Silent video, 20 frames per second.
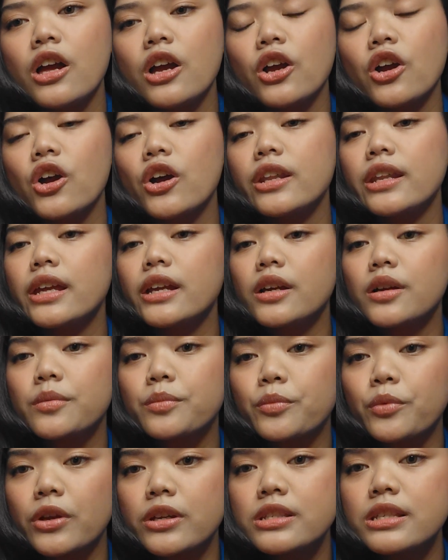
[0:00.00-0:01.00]
Connect a
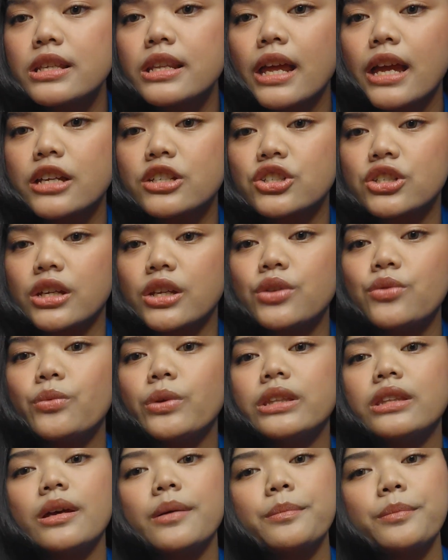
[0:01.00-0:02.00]
present action
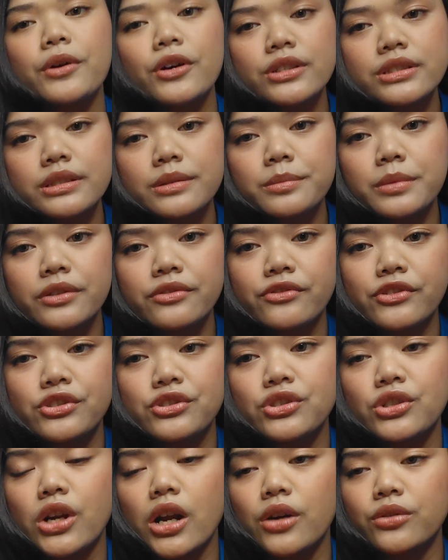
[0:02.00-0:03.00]
with a possible
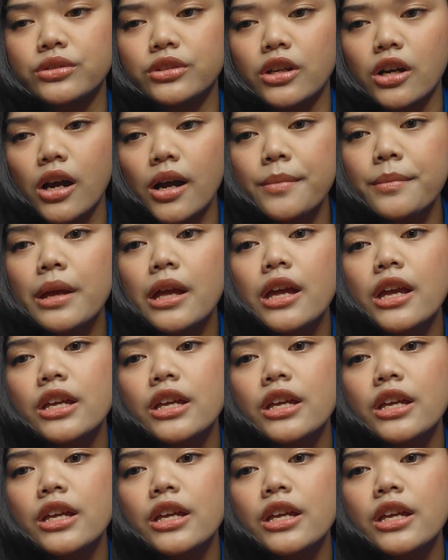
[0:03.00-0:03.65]
future outcome.